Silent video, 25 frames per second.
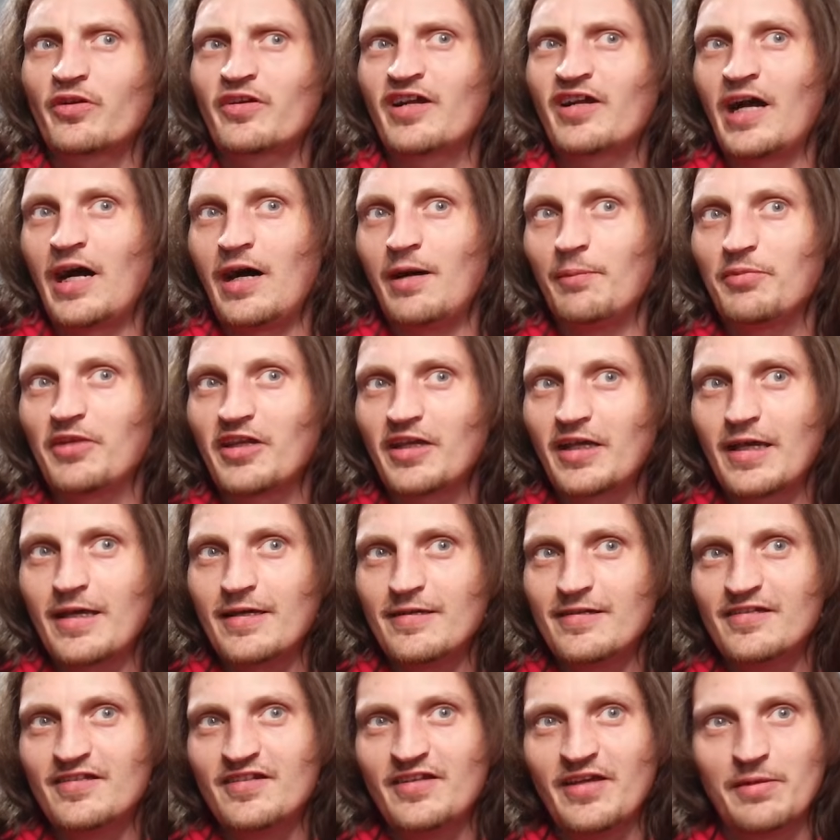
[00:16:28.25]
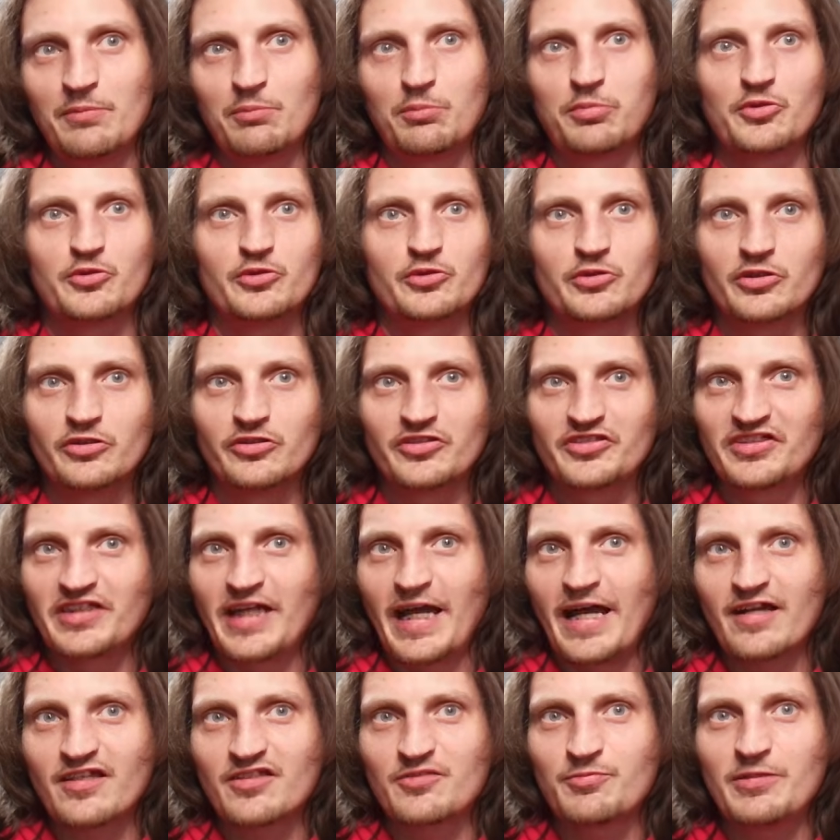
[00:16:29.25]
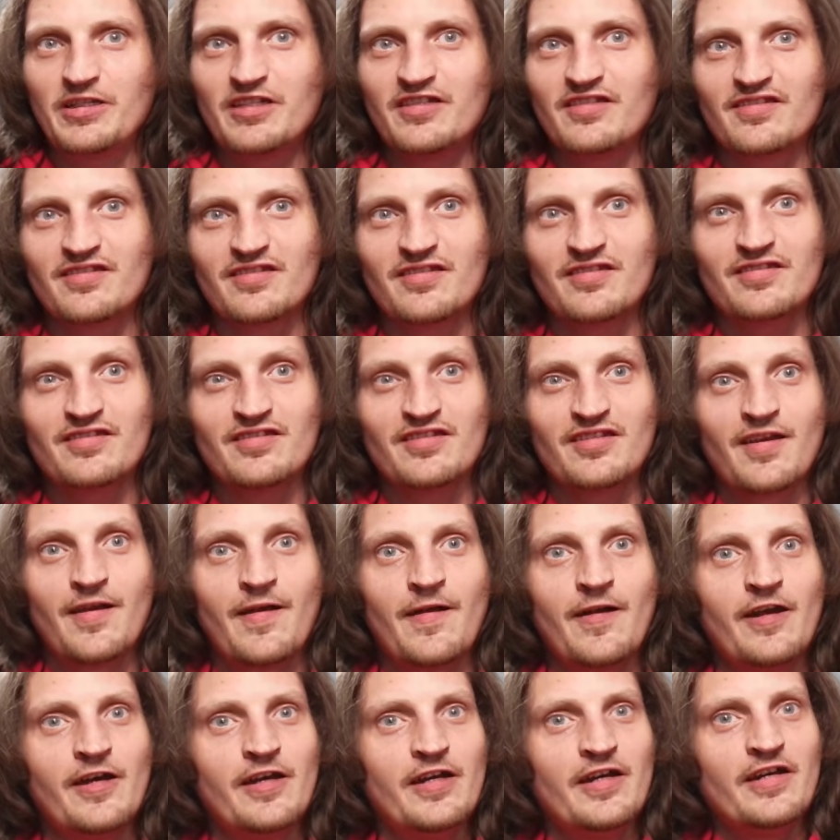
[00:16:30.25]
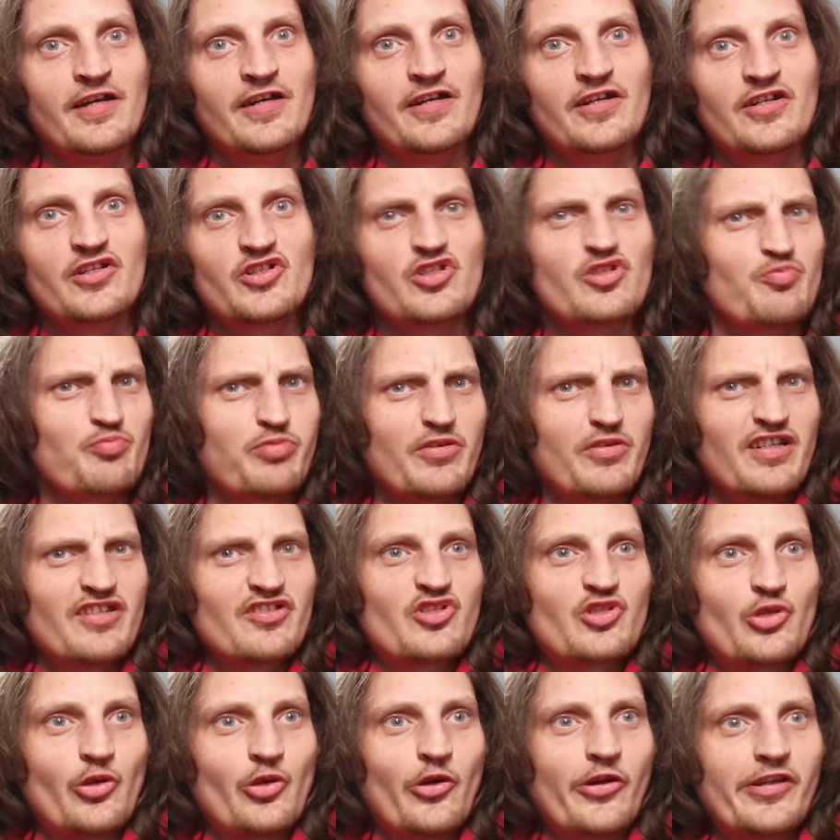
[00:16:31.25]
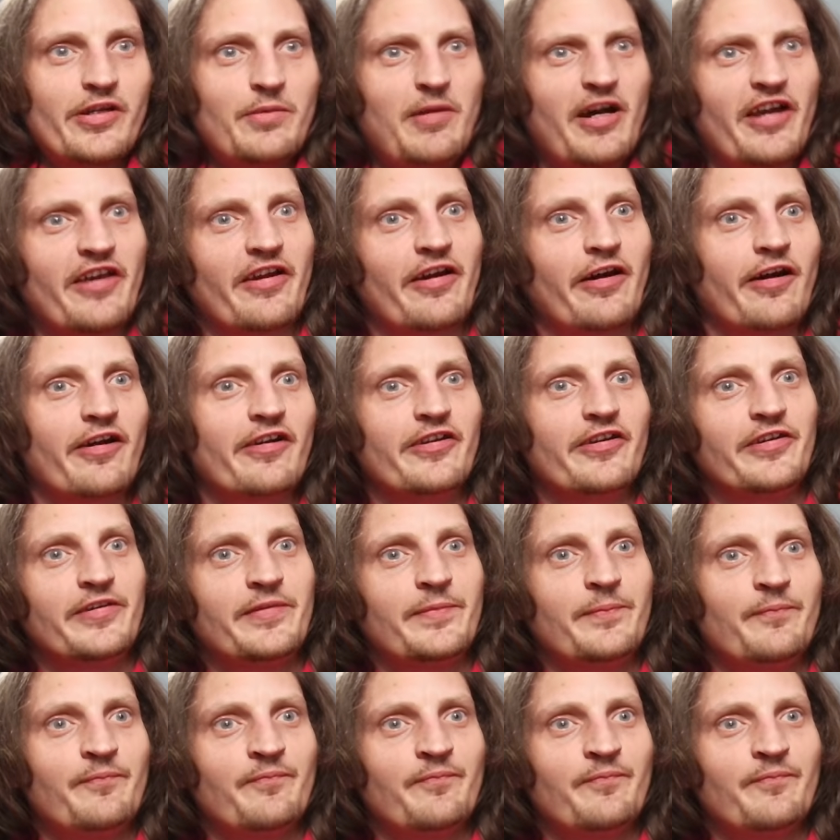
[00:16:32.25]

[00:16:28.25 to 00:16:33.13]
complicated and brutal stacks pieces just brings joy to my heart.